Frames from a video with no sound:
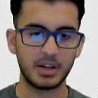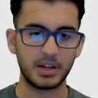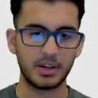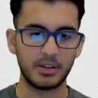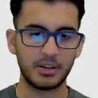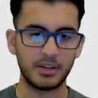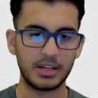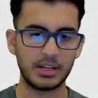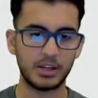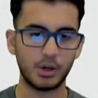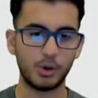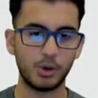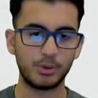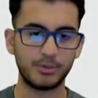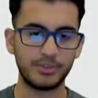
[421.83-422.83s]
The
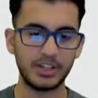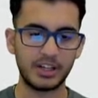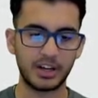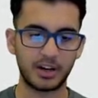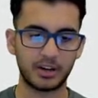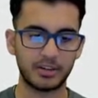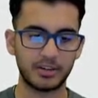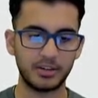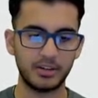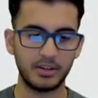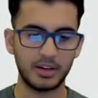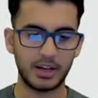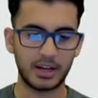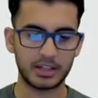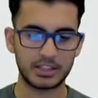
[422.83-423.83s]
OOV character
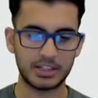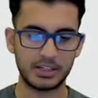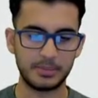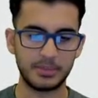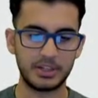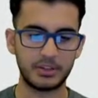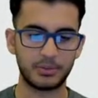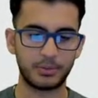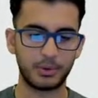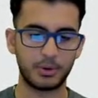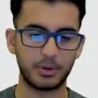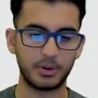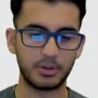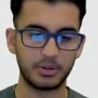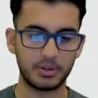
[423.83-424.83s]
actually
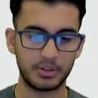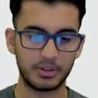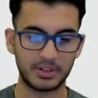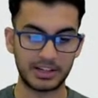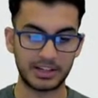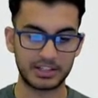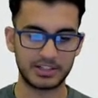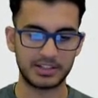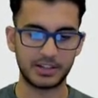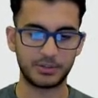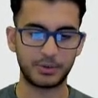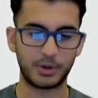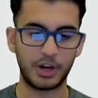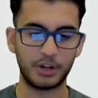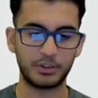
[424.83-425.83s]
stands
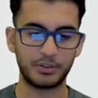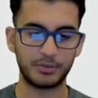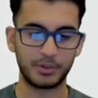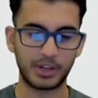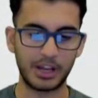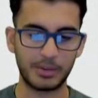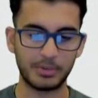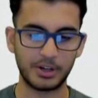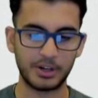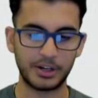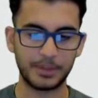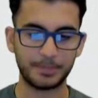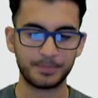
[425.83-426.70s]
for out of vocabulary.